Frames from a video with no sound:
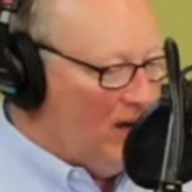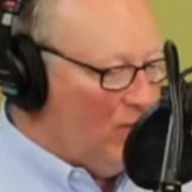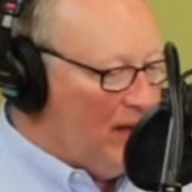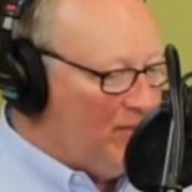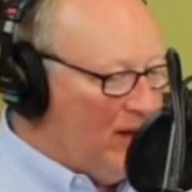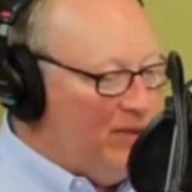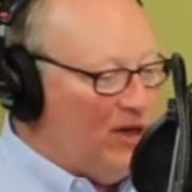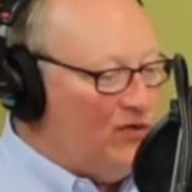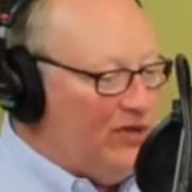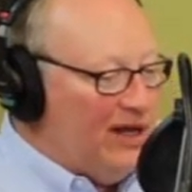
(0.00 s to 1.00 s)
while it may be
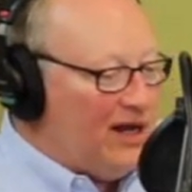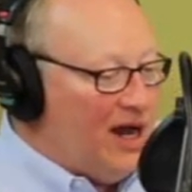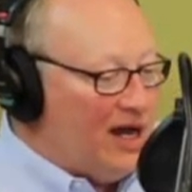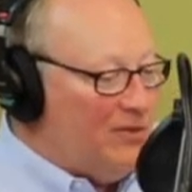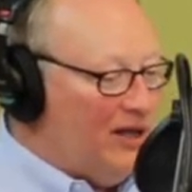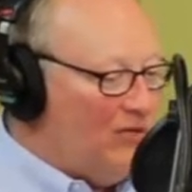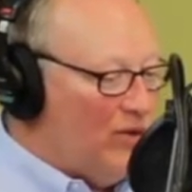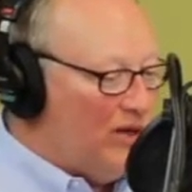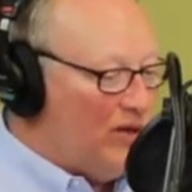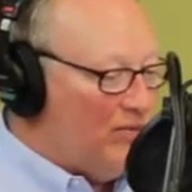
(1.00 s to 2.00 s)
good for the economy, and
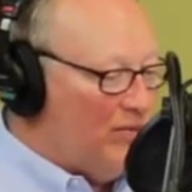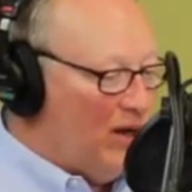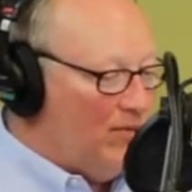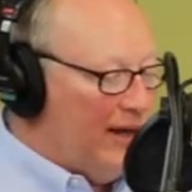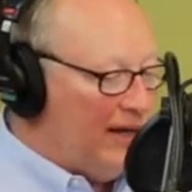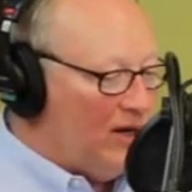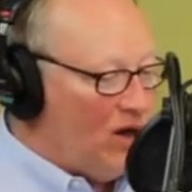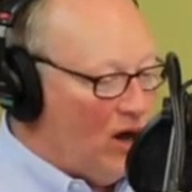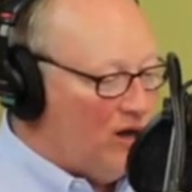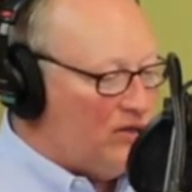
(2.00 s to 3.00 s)
whether you're making
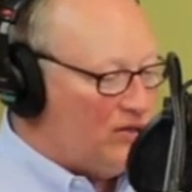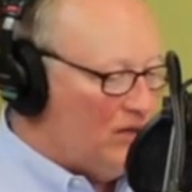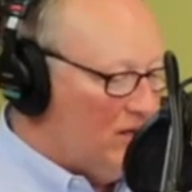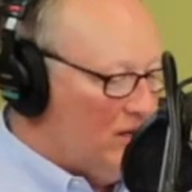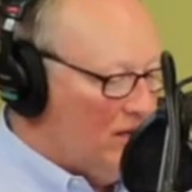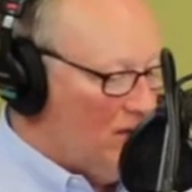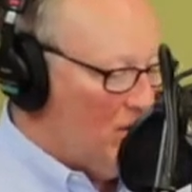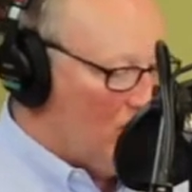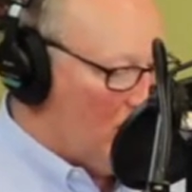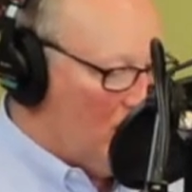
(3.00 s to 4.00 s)
cars
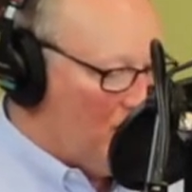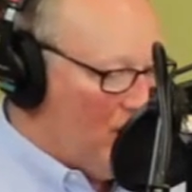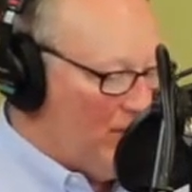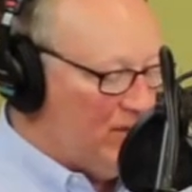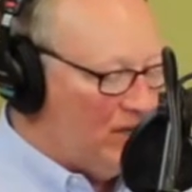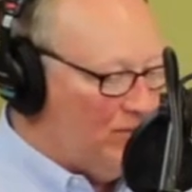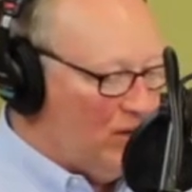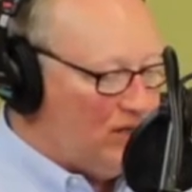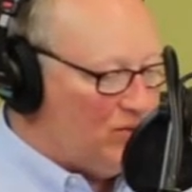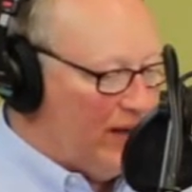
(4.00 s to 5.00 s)
or publishing
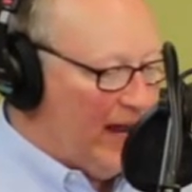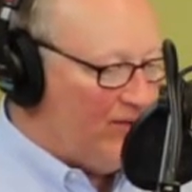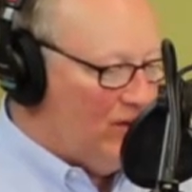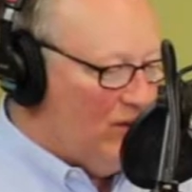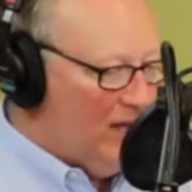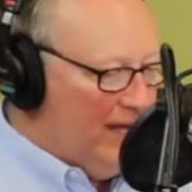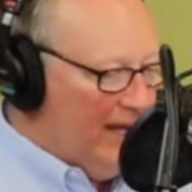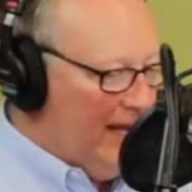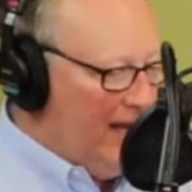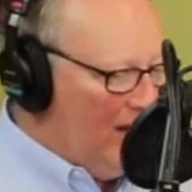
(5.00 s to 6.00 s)
books, what have you,
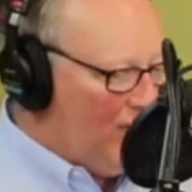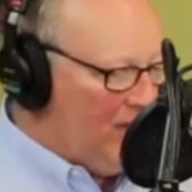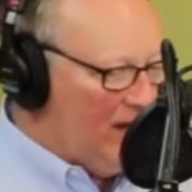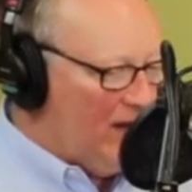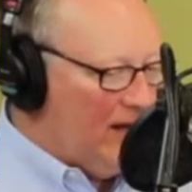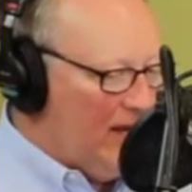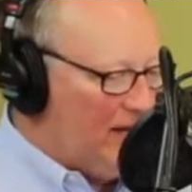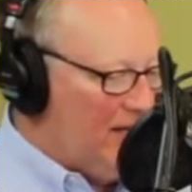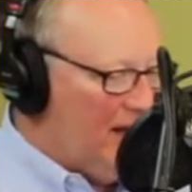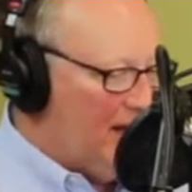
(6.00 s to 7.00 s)
in healthcare,
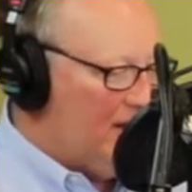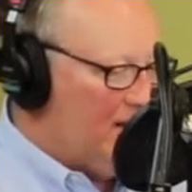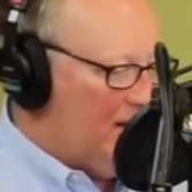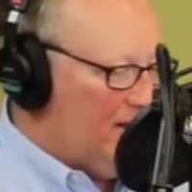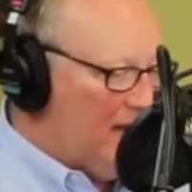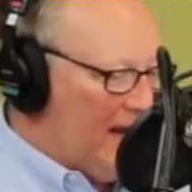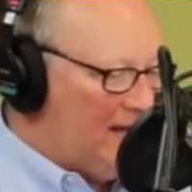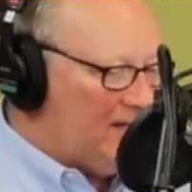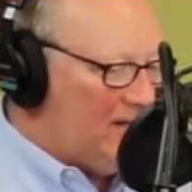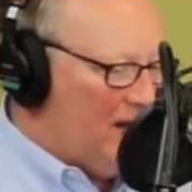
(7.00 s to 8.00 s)
it
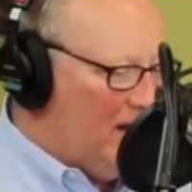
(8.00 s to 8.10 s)
takes